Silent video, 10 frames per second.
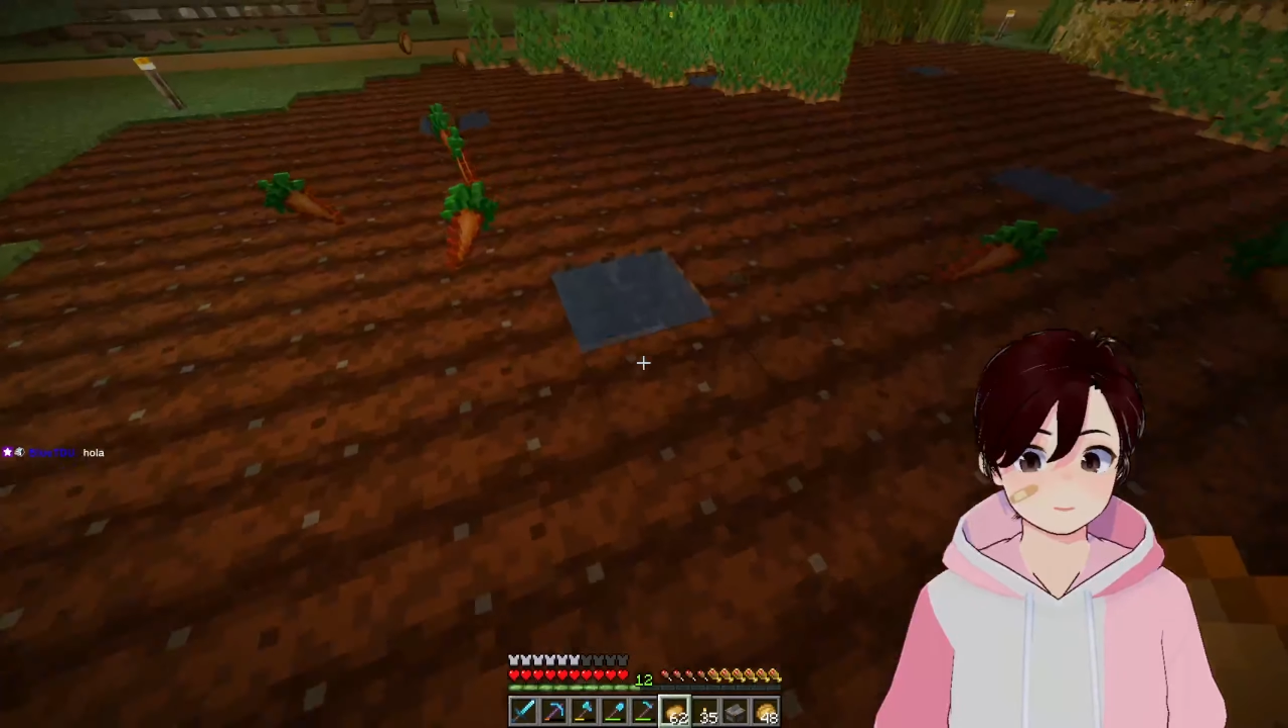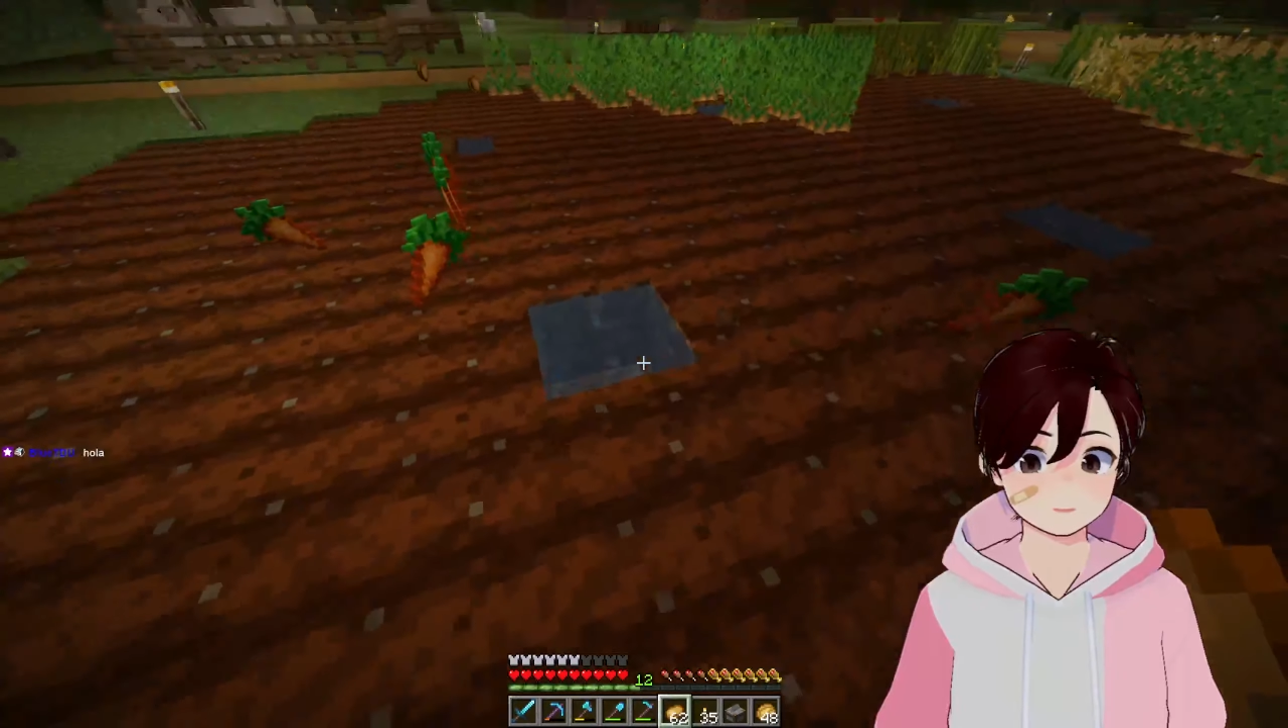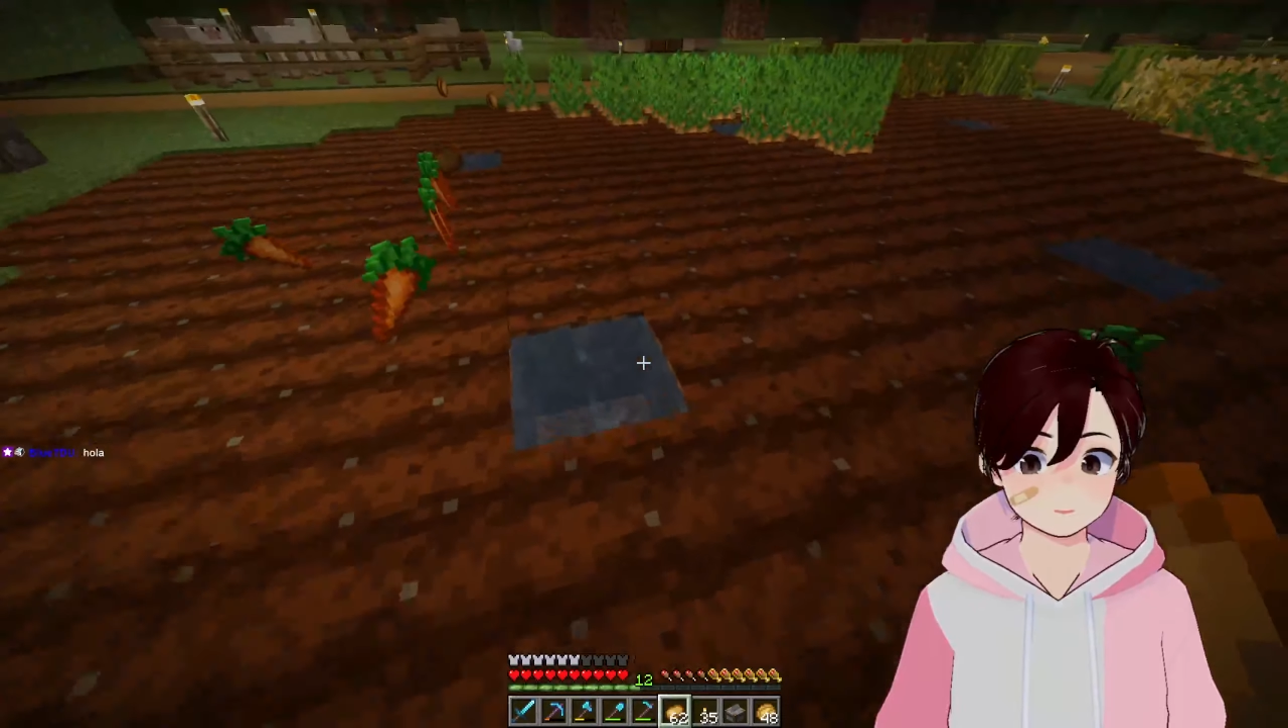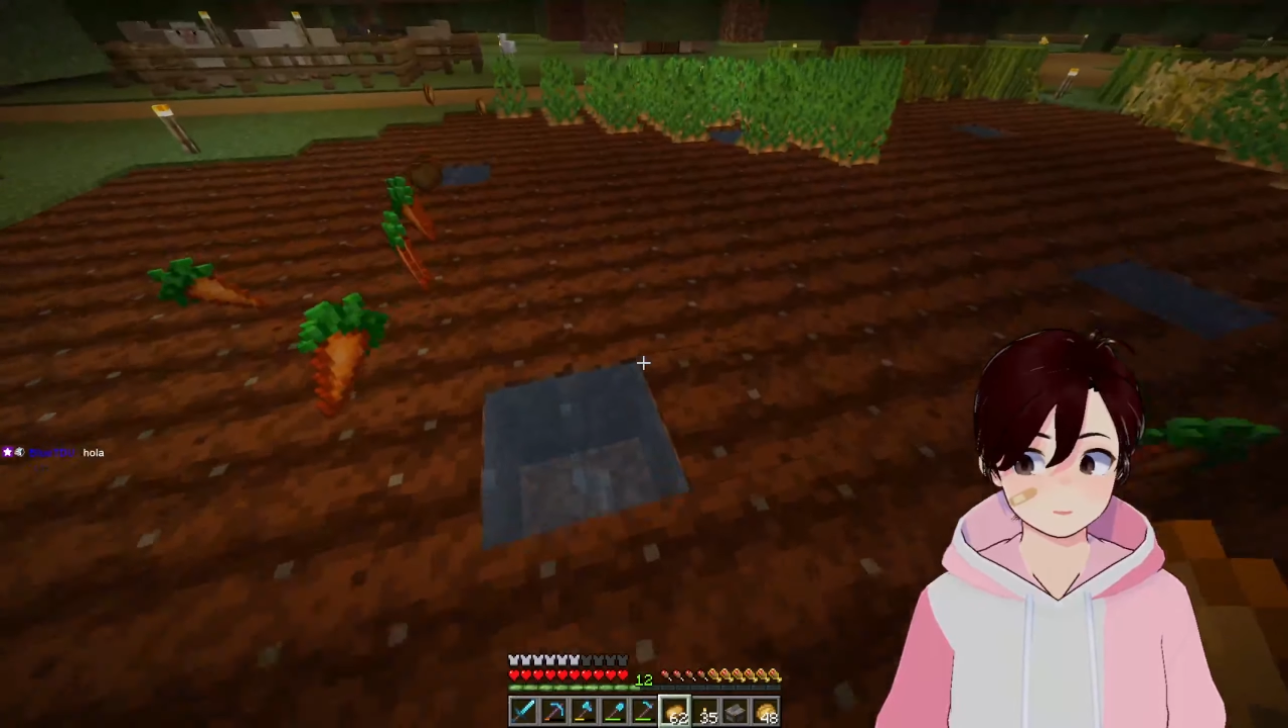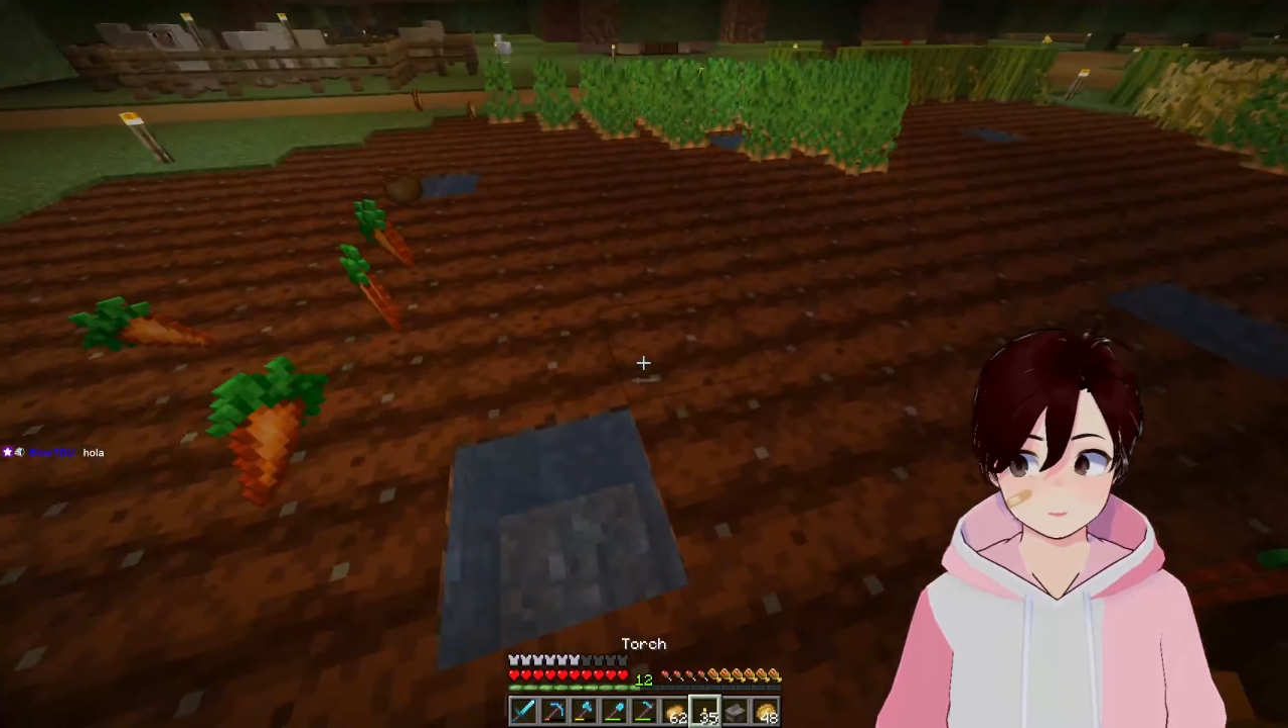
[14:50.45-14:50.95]

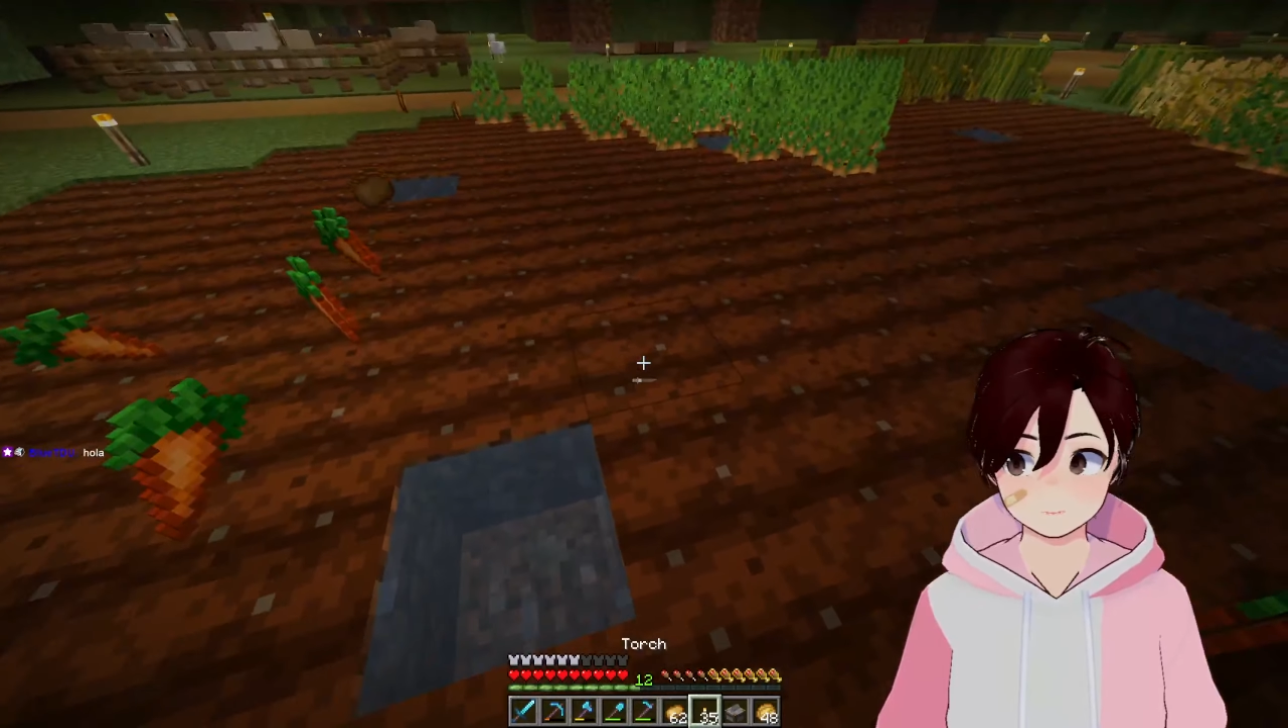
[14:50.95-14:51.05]
Shit.